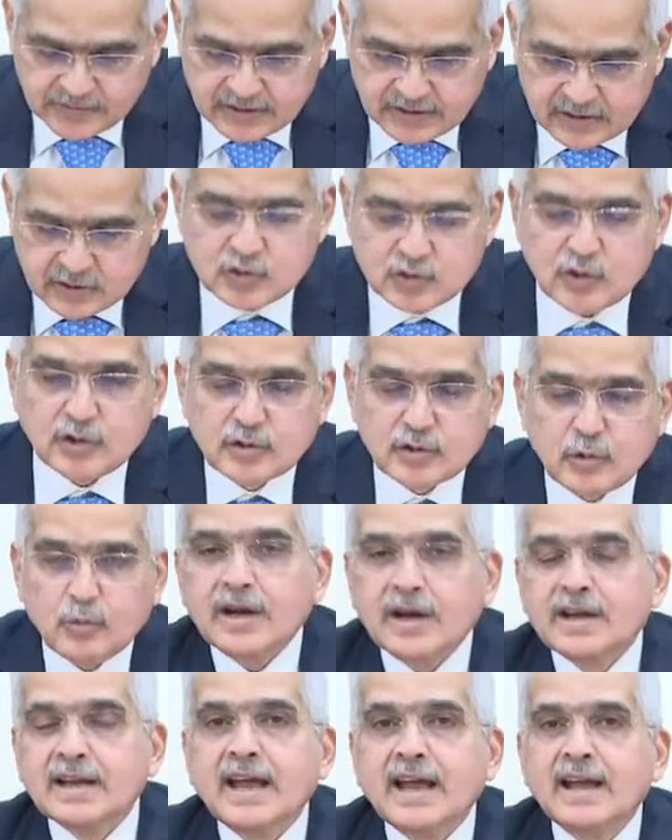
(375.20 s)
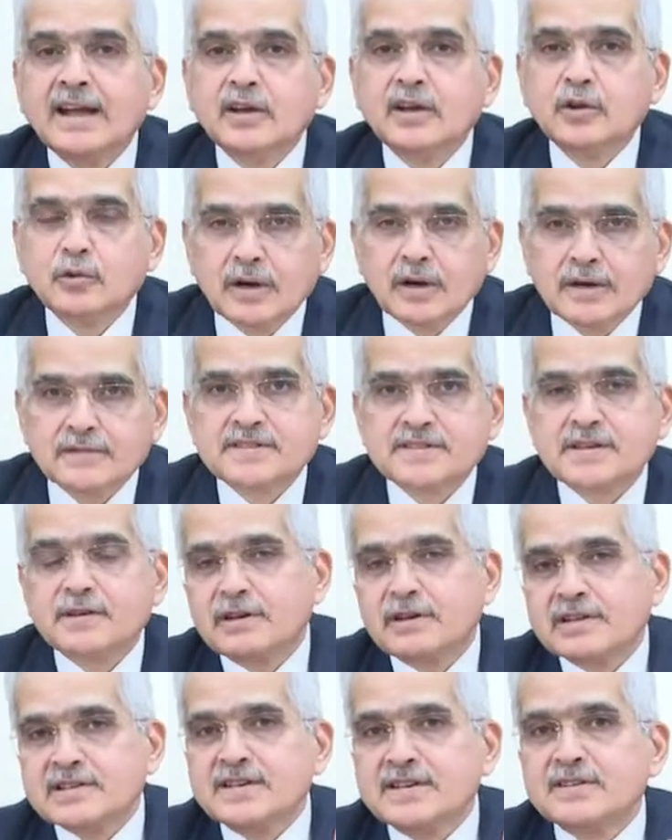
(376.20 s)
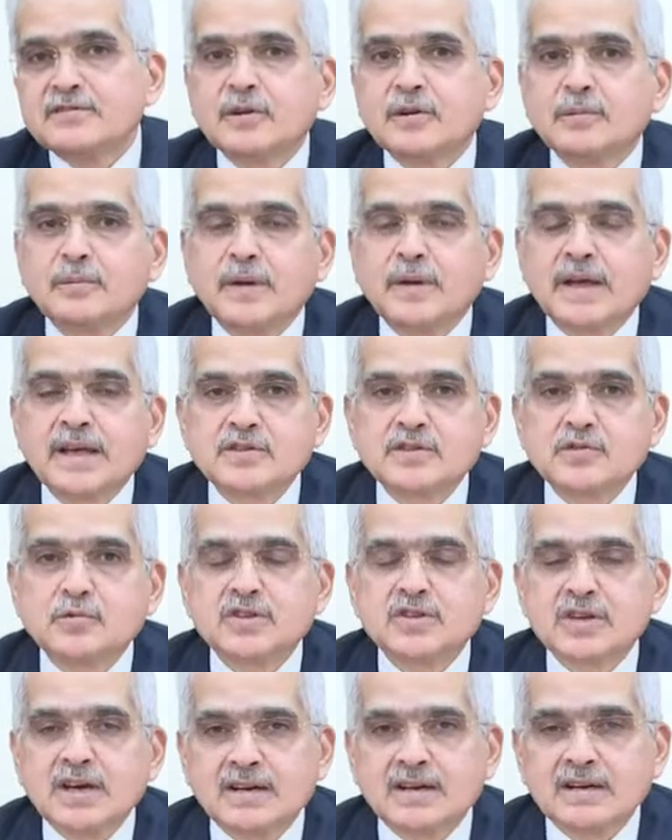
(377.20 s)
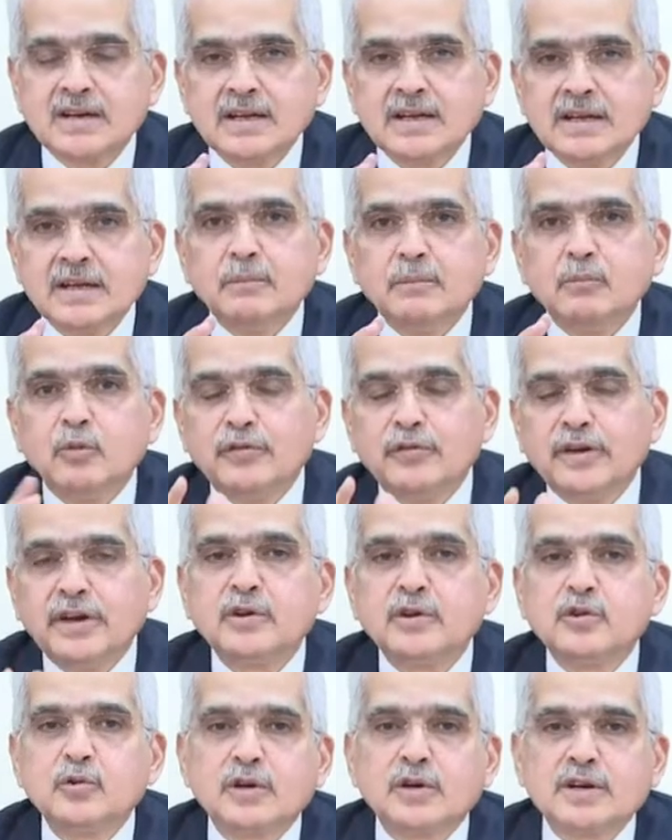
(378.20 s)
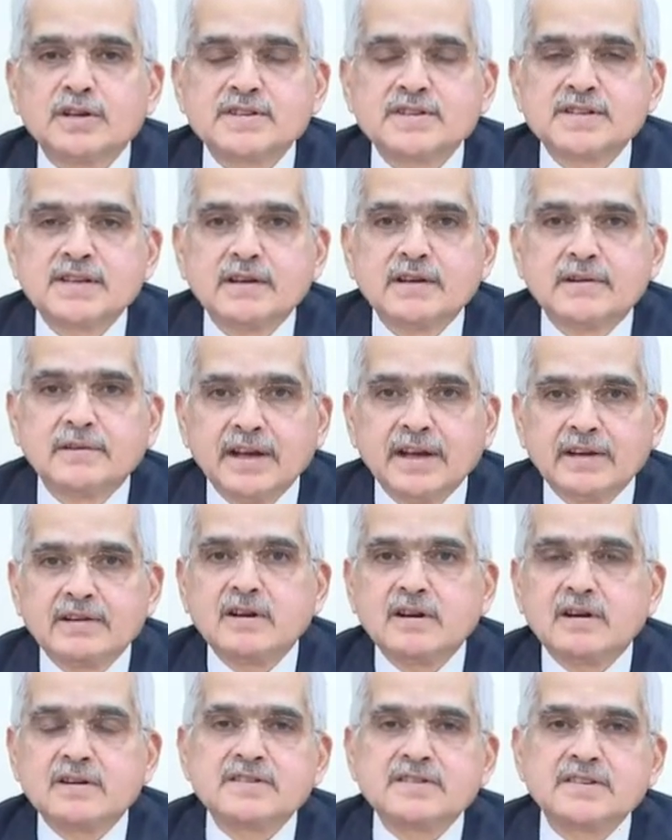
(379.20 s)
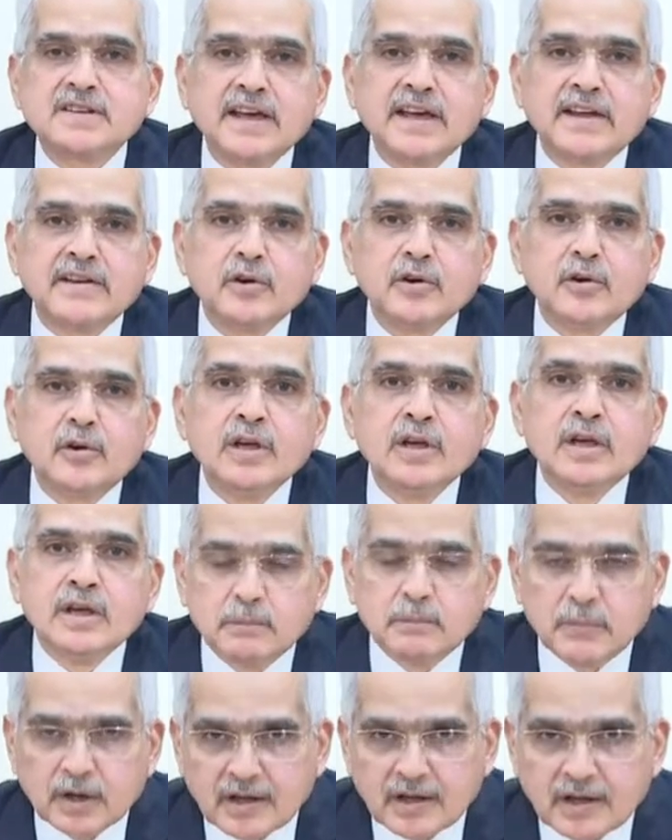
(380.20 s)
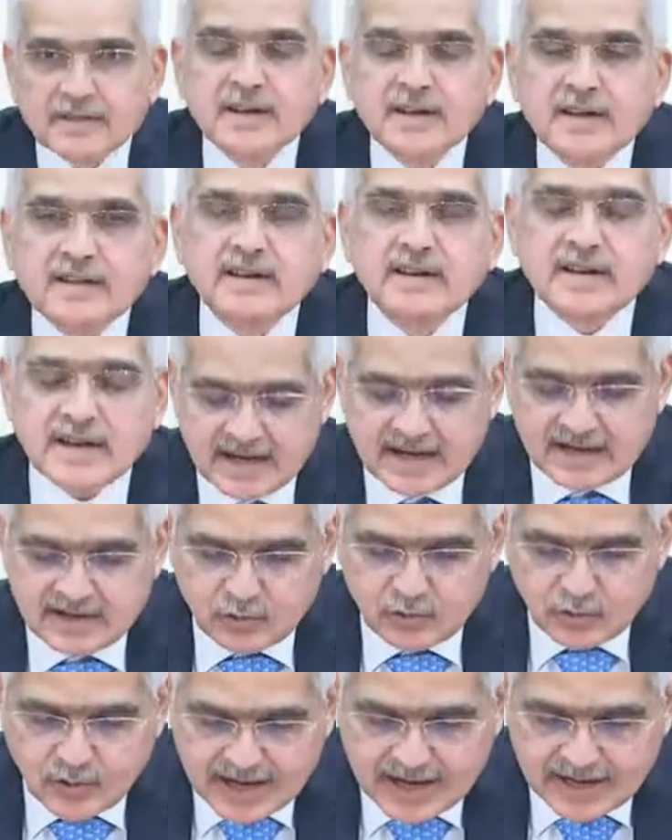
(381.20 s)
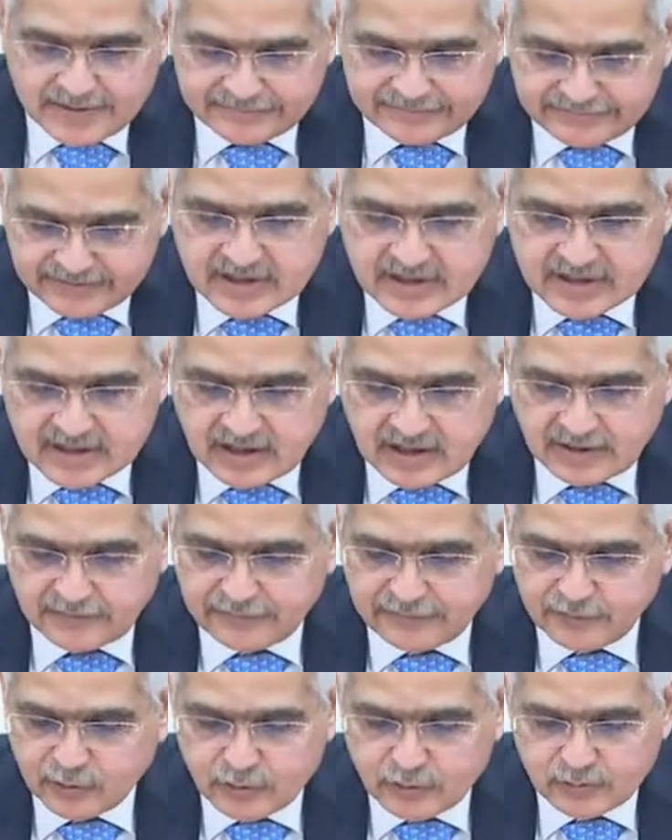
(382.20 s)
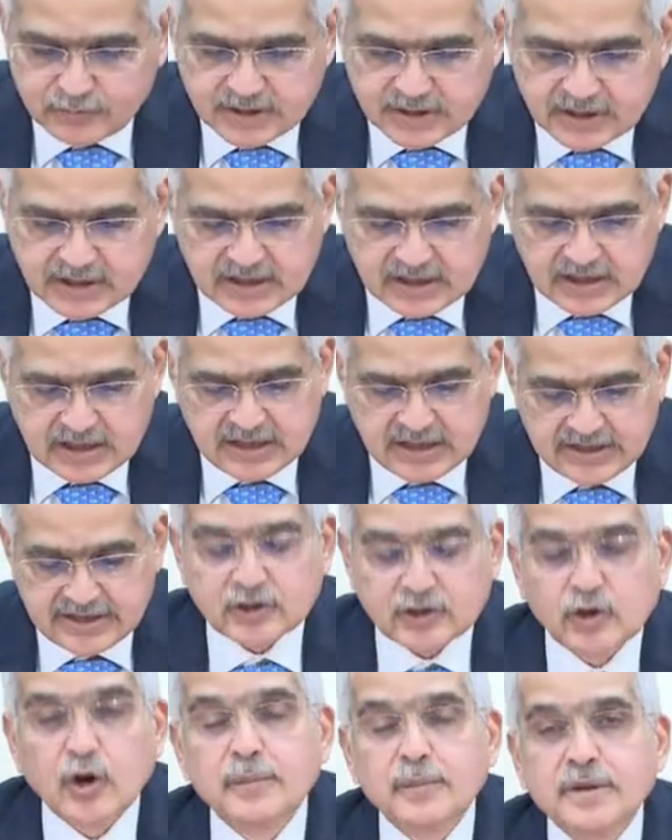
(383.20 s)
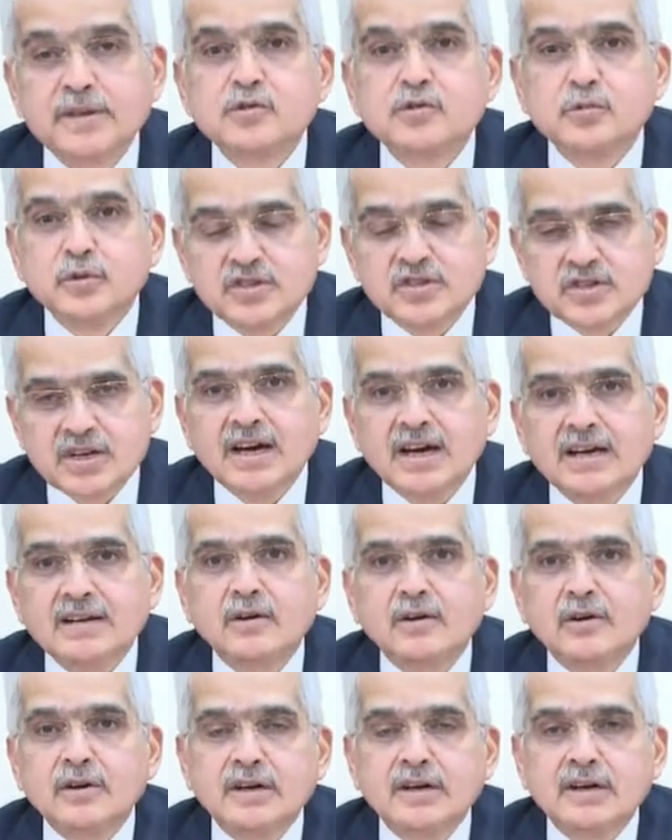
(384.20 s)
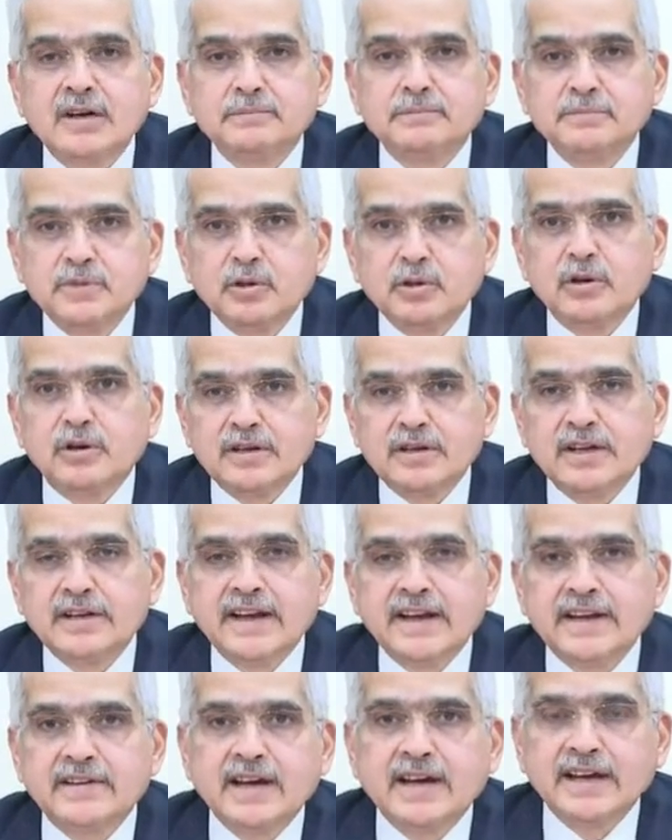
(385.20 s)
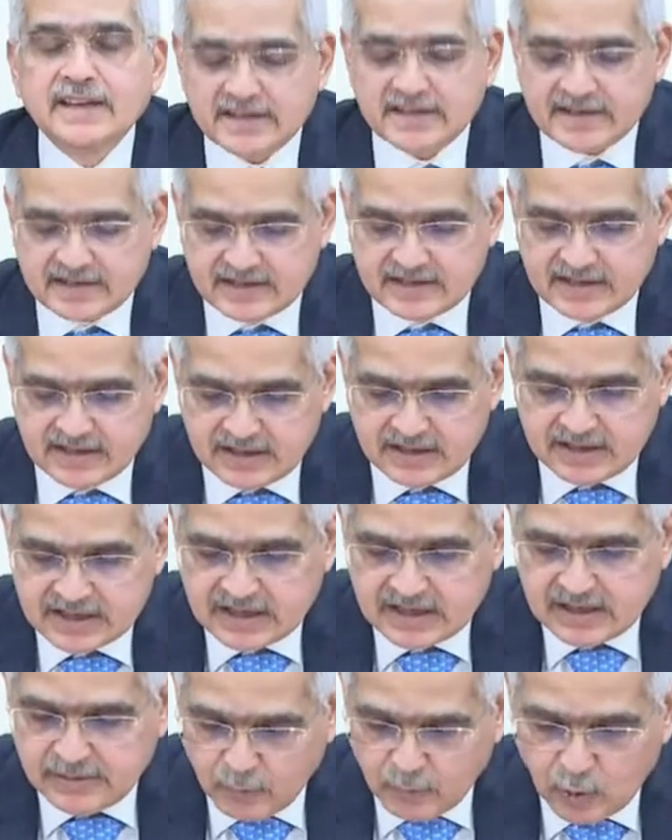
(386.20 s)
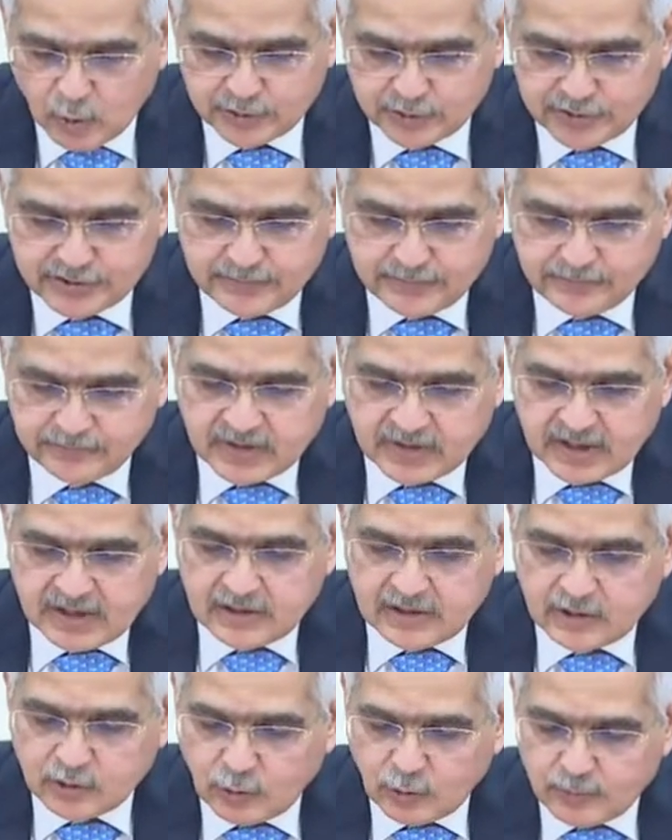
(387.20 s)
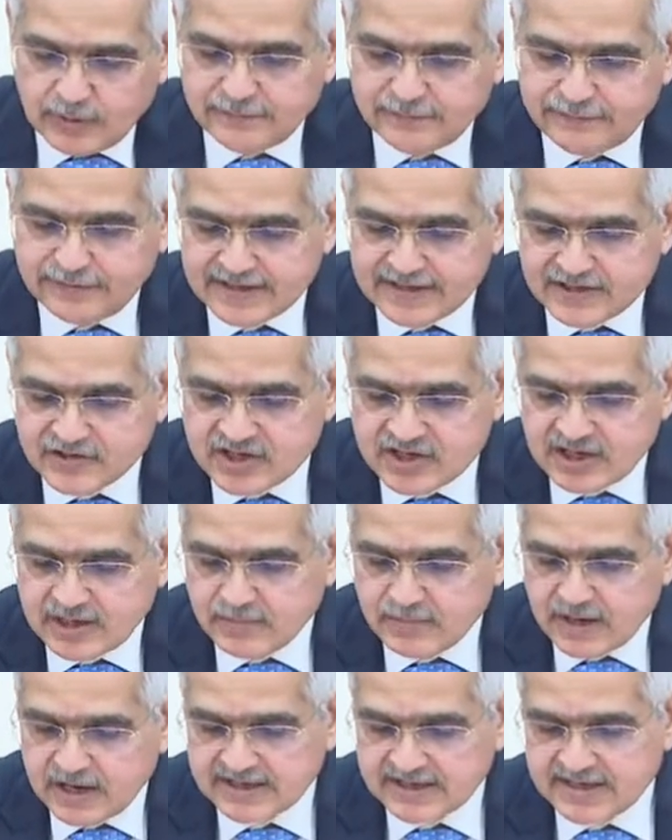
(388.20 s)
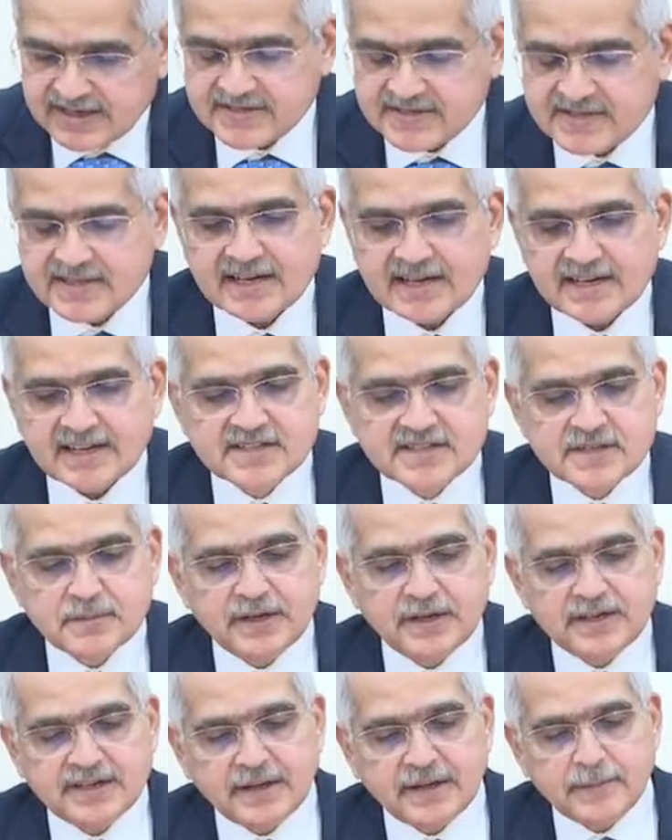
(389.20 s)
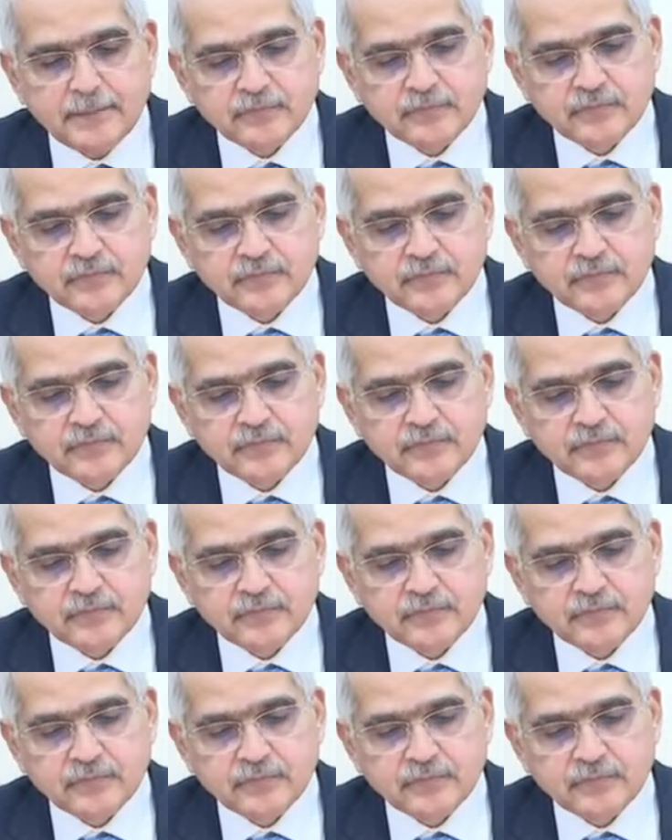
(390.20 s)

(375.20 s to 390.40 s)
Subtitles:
So on the one hand, you have several central banks which are moving towards a rate cut scenario, but on the other hand, you have a few economies which are on a rate hike mode. Global financial markets are exhibiting